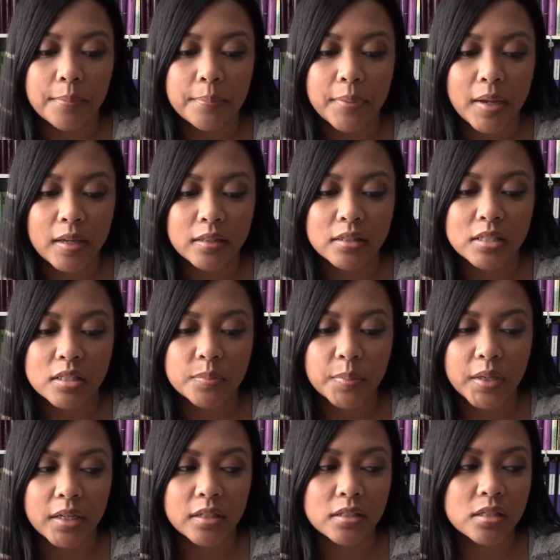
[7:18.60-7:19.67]
pens,
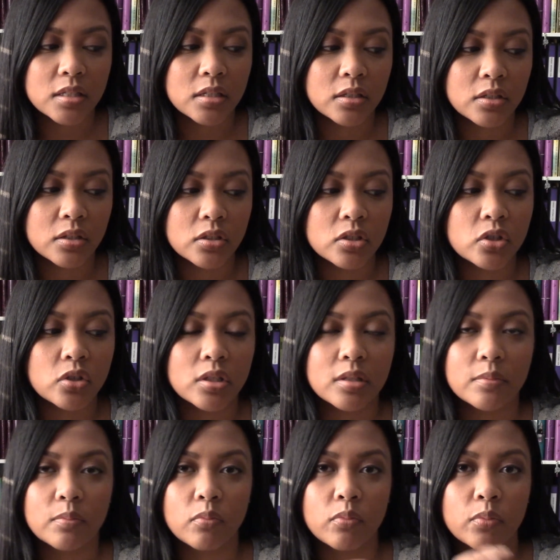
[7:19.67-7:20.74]
but you
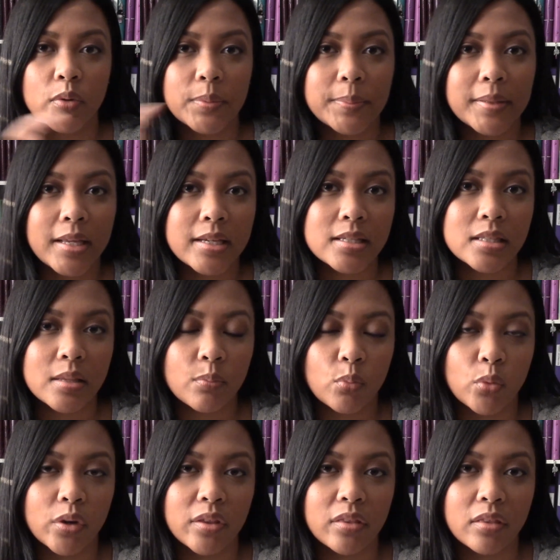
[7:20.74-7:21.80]
can replace them
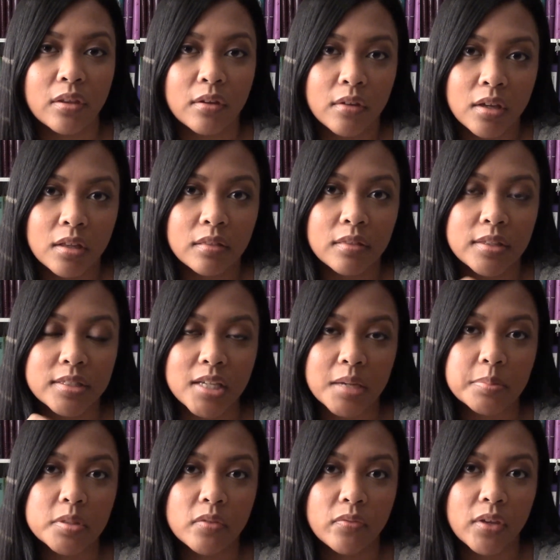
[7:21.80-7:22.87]
with the
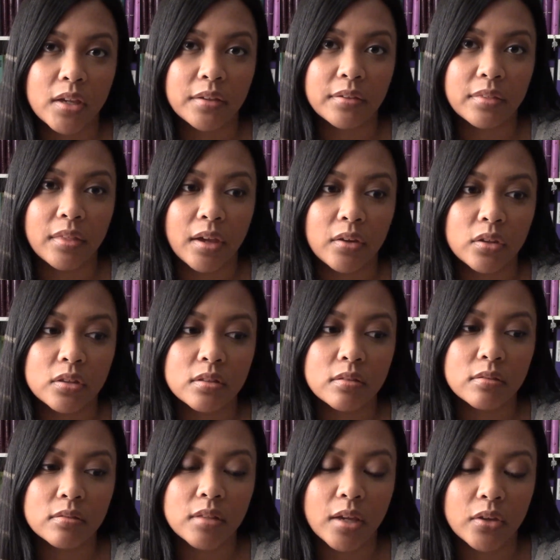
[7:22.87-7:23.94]
types of ink
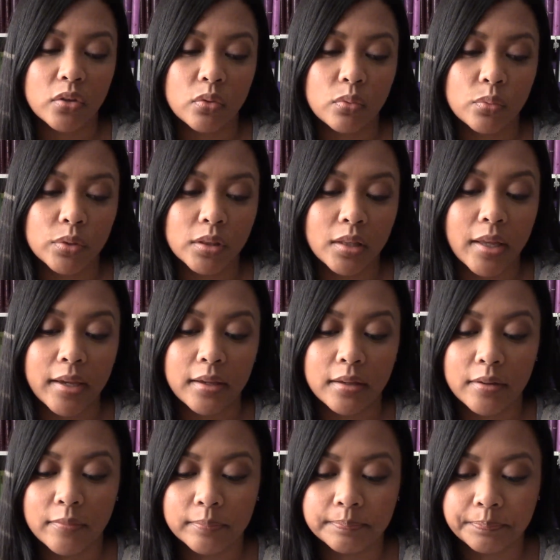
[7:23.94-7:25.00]
that you would like.
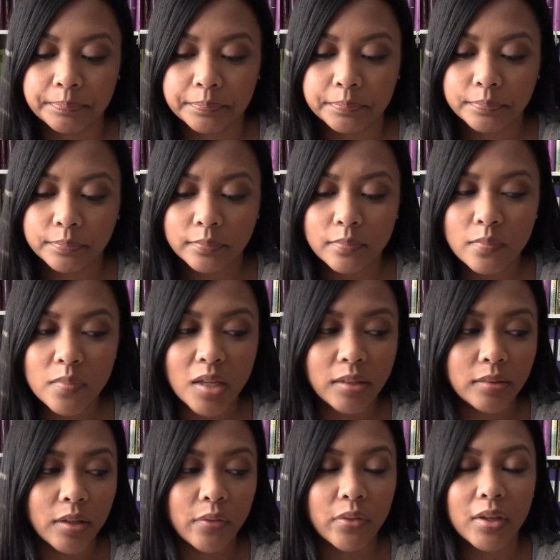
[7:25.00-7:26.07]

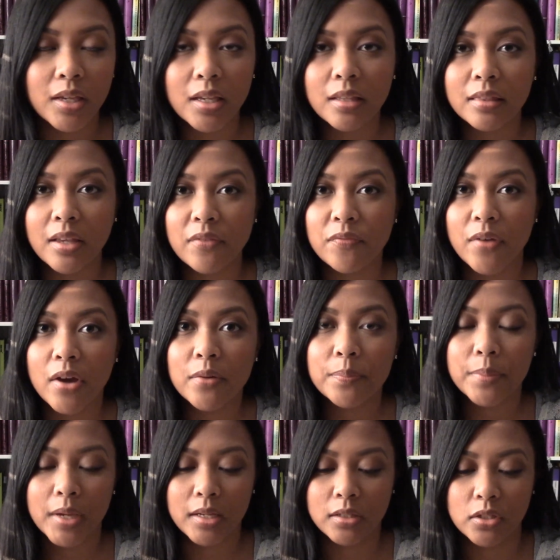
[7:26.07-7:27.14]
Now the ink that fountain
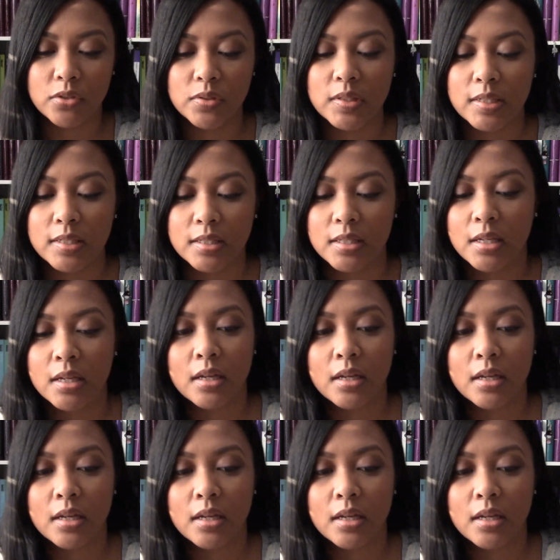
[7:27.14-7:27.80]
pen uses